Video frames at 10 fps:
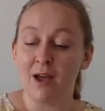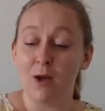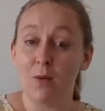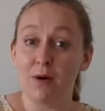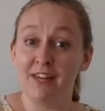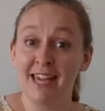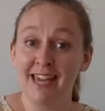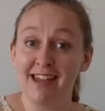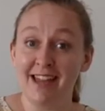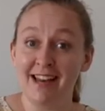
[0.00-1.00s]
while
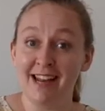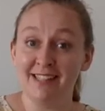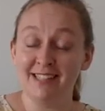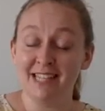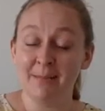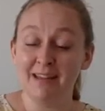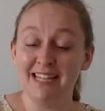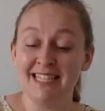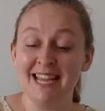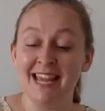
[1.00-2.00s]
he and
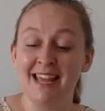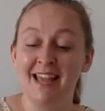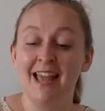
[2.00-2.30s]
STBT